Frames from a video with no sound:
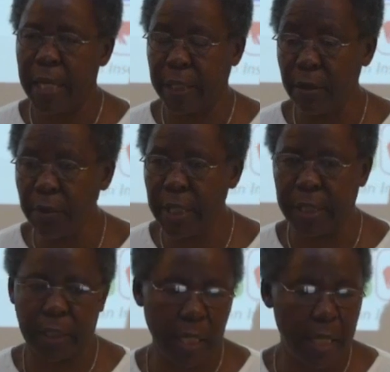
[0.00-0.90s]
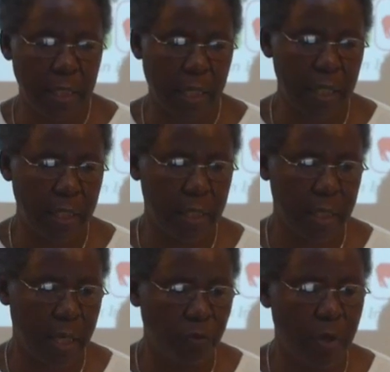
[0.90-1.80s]
articulate the
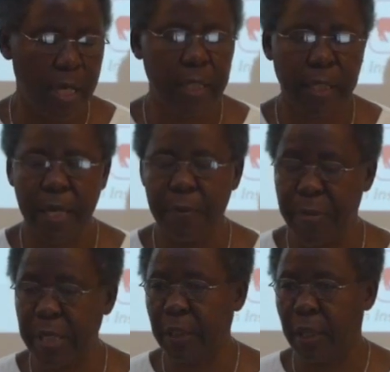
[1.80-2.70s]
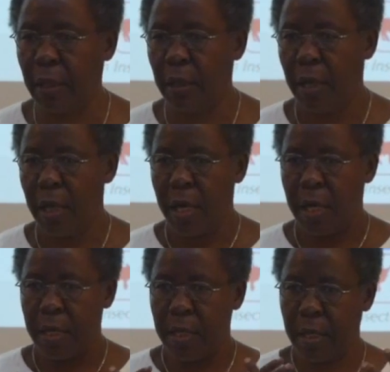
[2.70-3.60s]
discussions and to understand better
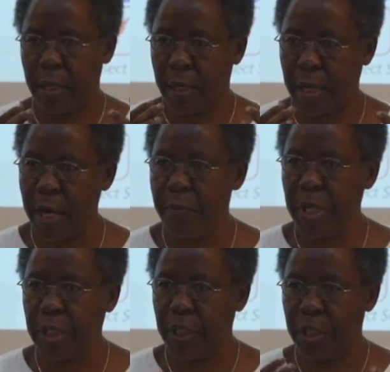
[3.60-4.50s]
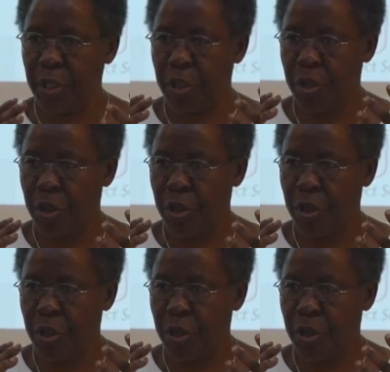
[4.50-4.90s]
the climate